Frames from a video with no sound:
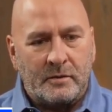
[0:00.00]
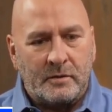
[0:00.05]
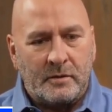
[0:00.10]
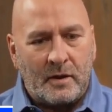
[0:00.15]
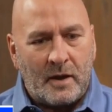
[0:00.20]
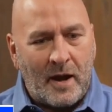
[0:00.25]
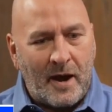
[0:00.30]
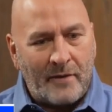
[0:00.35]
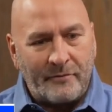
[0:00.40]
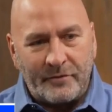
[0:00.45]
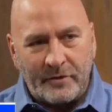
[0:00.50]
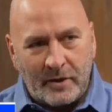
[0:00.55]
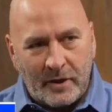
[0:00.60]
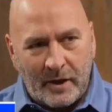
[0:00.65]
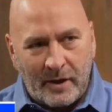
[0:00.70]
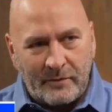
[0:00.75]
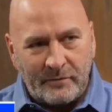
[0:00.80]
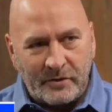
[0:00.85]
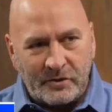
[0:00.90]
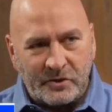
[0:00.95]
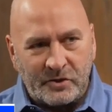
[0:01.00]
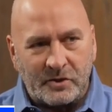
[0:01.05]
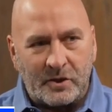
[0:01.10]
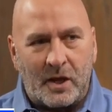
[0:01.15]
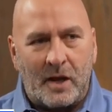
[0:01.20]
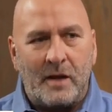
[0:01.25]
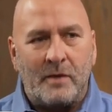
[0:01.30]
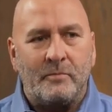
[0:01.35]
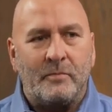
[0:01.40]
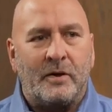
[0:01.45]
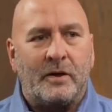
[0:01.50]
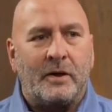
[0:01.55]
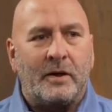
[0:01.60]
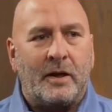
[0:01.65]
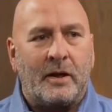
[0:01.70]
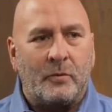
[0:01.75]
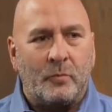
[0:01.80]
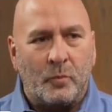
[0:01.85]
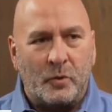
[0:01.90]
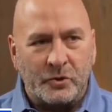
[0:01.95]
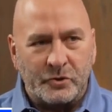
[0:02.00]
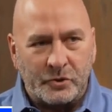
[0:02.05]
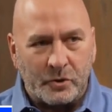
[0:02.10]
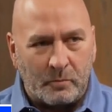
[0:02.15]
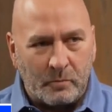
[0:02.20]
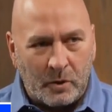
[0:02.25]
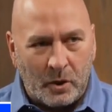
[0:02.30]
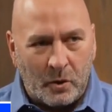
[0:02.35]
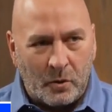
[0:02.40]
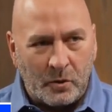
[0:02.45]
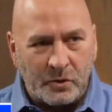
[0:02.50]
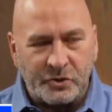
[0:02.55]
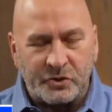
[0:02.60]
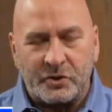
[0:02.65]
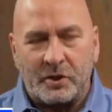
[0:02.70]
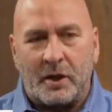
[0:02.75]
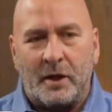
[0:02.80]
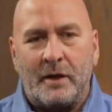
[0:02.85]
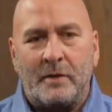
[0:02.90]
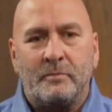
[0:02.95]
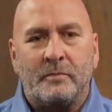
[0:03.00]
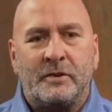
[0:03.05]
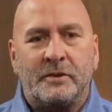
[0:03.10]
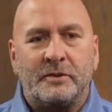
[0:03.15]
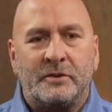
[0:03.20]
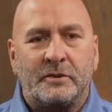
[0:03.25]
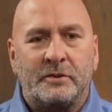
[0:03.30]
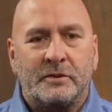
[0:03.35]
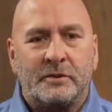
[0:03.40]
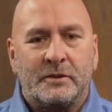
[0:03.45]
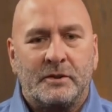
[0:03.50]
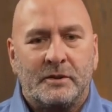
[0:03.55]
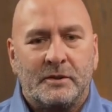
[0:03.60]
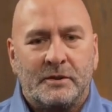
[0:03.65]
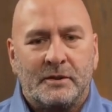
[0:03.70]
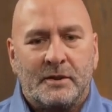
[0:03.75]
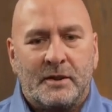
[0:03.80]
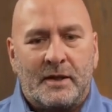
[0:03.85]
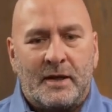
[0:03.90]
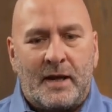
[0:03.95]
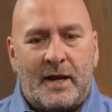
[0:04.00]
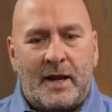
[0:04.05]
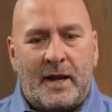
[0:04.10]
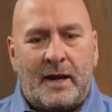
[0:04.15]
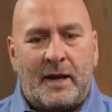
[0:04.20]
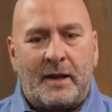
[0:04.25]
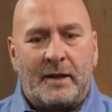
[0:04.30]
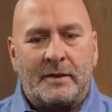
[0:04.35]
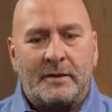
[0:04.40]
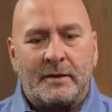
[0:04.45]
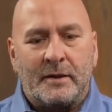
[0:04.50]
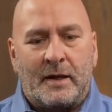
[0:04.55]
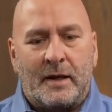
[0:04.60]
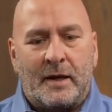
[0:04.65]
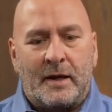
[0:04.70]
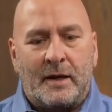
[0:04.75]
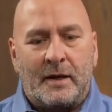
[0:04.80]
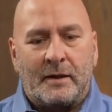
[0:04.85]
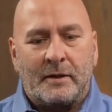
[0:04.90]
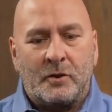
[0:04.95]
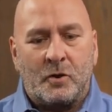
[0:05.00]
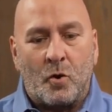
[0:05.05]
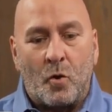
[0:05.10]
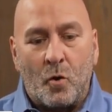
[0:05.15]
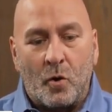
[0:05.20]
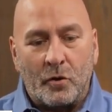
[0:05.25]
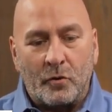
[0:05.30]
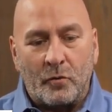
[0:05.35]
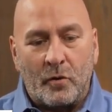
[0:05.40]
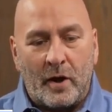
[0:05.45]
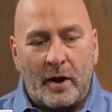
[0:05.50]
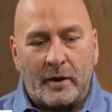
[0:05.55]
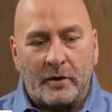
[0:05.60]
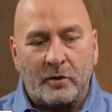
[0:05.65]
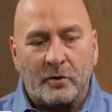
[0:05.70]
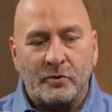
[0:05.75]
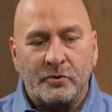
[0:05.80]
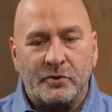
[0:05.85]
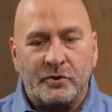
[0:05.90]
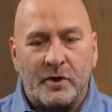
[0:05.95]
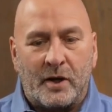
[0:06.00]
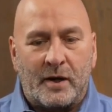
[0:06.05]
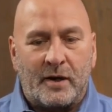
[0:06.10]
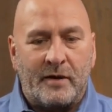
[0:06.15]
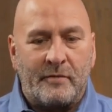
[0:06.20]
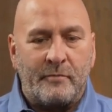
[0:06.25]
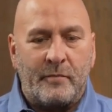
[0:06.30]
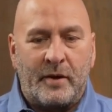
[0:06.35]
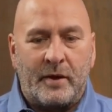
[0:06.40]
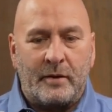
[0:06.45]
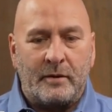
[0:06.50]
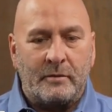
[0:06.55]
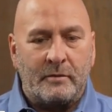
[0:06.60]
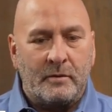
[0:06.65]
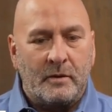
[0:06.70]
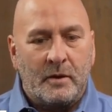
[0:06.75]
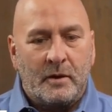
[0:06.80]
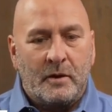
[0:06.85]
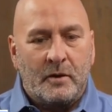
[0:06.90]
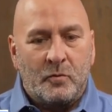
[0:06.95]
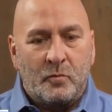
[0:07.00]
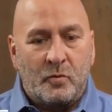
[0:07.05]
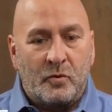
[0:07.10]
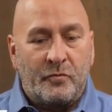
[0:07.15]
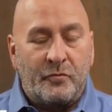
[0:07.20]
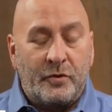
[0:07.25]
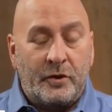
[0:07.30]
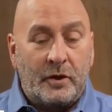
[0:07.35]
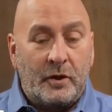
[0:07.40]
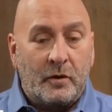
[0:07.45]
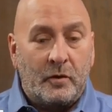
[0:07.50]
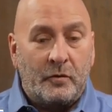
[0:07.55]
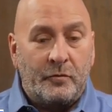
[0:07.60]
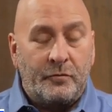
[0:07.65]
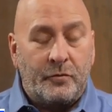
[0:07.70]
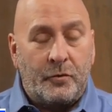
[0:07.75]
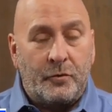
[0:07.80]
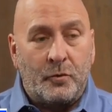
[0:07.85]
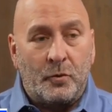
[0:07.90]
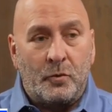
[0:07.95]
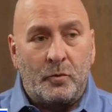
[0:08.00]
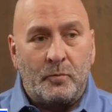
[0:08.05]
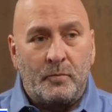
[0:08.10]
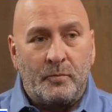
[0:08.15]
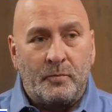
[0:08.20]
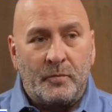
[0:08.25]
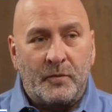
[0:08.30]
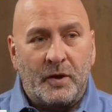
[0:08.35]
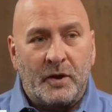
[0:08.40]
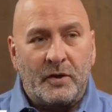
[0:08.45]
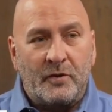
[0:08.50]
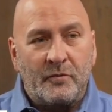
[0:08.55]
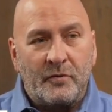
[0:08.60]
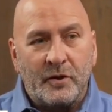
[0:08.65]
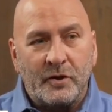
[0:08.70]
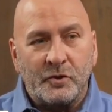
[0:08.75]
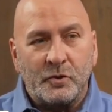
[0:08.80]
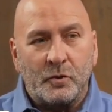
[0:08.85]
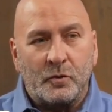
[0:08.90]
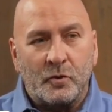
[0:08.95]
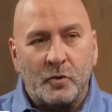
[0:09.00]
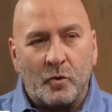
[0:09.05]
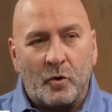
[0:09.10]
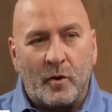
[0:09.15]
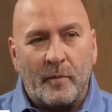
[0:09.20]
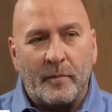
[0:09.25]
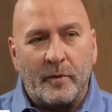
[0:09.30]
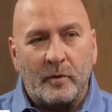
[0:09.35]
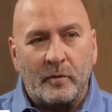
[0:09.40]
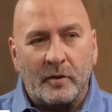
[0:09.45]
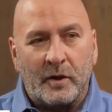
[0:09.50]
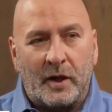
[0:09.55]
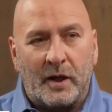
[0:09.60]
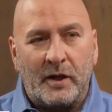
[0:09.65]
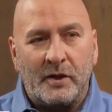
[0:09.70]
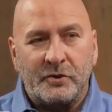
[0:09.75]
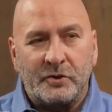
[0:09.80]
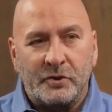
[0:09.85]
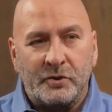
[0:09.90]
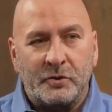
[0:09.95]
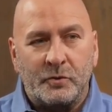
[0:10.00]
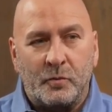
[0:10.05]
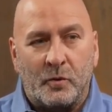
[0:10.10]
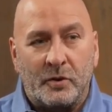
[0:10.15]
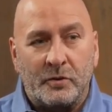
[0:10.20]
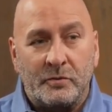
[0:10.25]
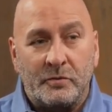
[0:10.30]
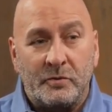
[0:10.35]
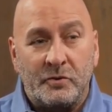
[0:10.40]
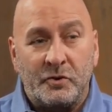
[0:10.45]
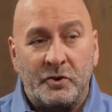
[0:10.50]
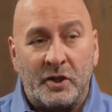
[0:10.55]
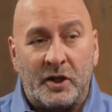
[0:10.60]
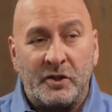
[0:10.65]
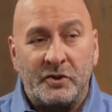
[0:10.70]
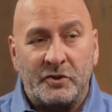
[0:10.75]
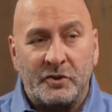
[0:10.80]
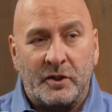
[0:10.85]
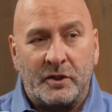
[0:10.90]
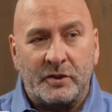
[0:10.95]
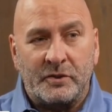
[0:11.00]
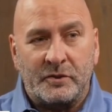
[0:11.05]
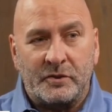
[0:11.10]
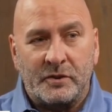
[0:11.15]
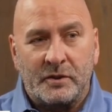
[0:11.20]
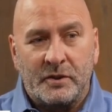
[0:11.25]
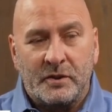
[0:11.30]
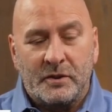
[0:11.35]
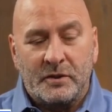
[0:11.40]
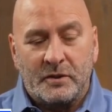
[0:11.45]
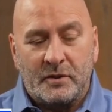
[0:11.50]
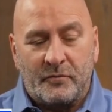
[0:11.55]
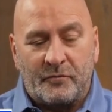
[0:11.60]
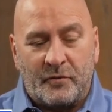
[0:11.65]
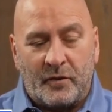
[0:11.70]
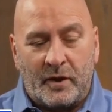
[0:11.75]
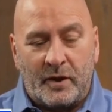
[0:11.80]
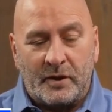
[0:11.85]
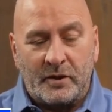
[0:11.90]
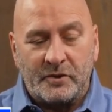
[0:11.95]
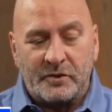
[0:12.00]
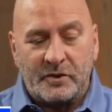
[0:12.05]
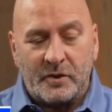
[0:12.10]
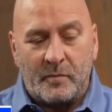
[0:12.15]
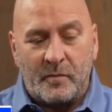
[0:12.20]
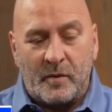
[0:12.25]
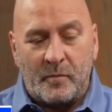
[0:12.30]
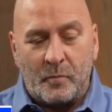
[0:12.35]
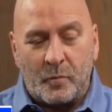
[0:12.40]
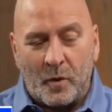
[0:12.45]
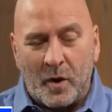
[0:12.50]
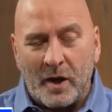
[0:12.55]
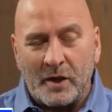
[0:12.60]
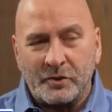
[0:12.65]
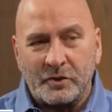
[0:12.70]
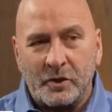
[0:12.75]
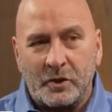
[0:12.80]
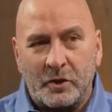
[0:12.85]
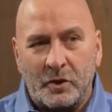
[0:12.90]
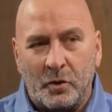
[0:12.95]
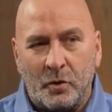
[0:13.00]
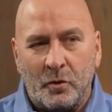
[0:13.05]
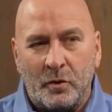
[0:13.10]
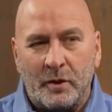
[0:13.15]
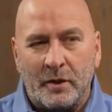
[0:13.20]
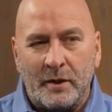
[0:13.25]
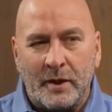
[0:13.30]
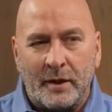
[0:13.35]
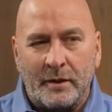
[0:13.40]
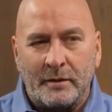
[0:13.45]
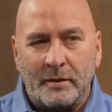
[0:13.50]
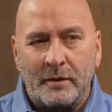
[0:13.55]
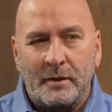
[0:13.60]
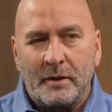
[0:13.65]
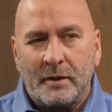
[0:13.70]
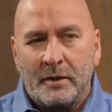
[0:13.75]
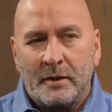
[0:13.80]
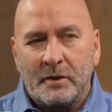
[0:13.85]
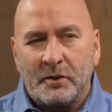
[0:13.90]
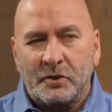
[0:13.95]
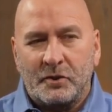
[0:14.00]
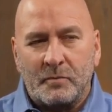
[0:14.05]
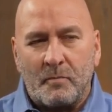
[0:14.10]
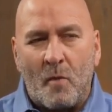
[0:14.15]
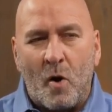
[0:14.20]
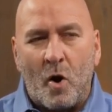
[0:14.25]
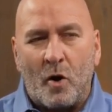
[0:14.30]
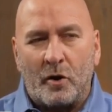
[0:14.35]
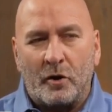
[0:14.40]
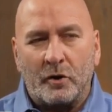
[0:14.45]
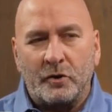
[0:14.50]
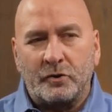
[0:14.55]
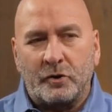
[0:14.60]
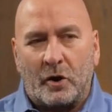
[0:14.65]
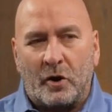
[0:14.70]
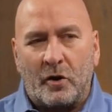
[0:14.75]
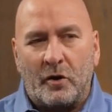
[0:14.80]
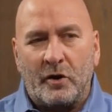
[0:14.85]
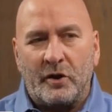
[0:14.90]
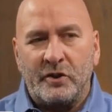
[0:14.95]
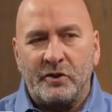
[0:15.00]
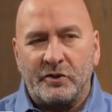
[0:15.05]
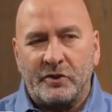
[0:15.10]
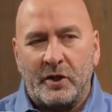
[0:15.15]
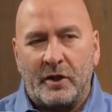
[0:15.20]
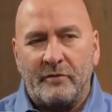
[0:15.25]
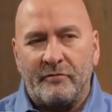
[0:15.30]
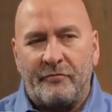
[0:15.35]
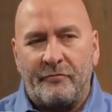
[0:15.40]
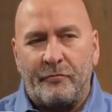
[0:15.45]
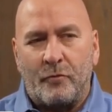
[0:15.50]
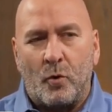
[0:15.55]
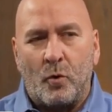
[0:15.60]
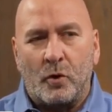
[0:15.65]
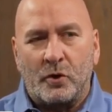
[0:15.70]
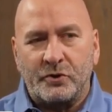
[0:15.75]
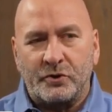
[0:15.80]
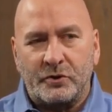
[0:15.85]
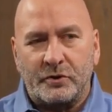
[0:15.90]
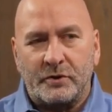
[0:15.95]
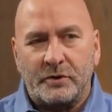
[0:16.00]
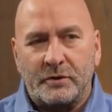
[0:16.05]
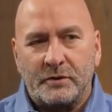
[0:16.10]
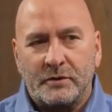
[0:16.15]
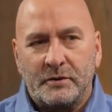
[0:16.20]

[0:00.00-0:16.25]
affidavit statement and whistleblower statements and court records that have been revealed through individual criminal cases where J6 defendants have been prosecuted and smart attorneys have forced